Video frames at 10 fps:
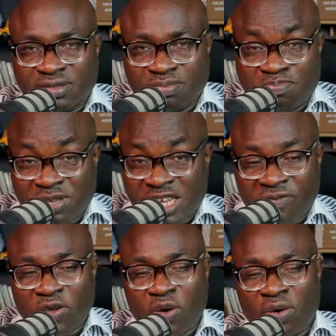
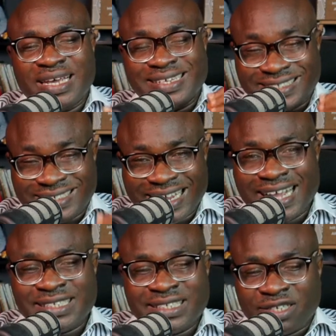behavior is
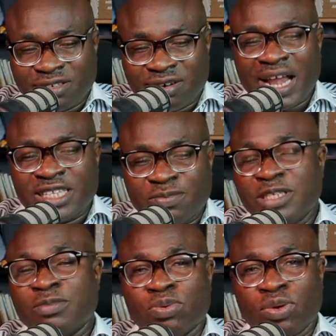getting the right
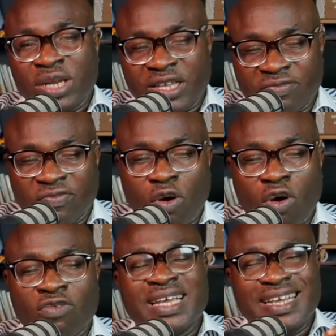people
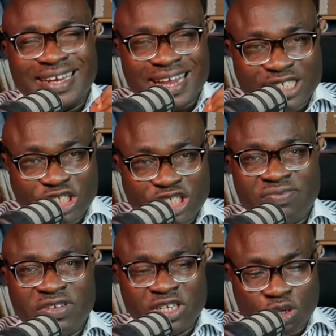involved in
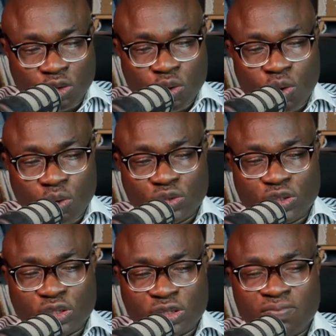achieving the
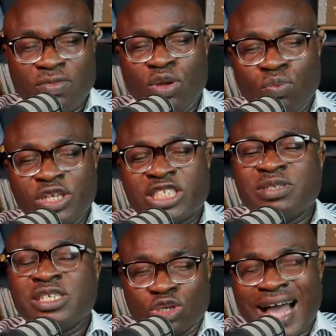goals, which
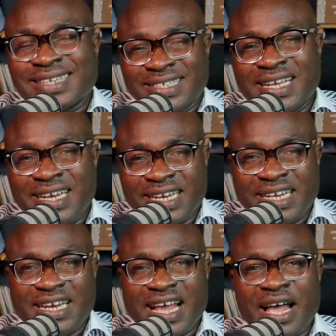means as a
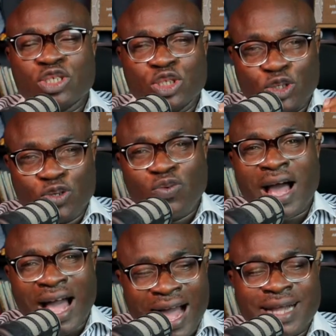leader, you are
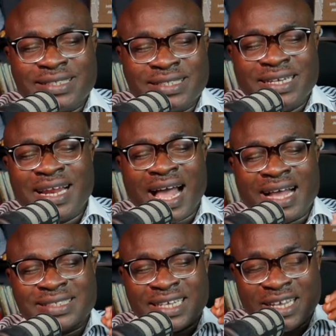acting
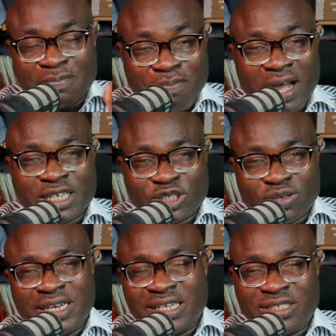as a
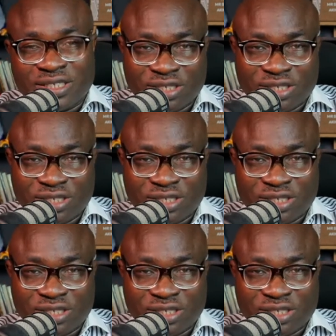passionate